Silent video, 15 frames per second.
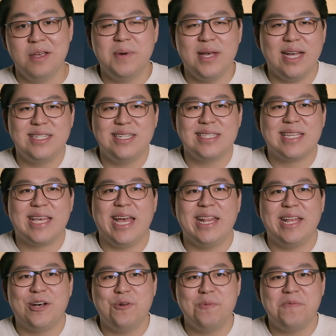But I just
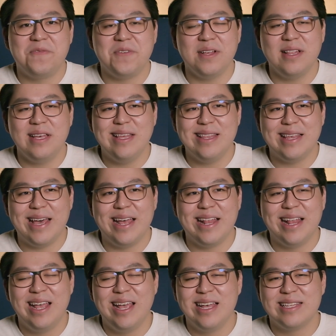can't help feeling
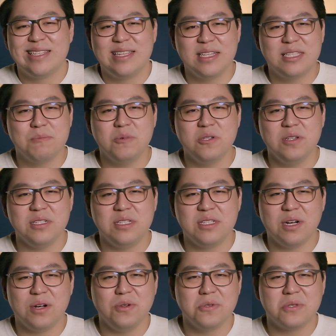that sensible
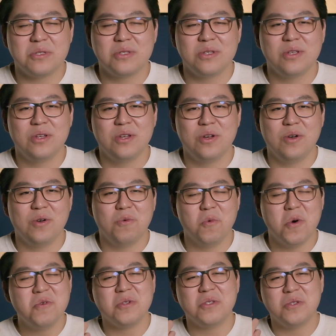adults
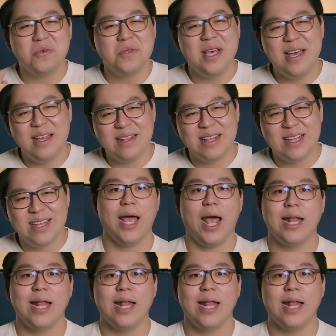won't do that.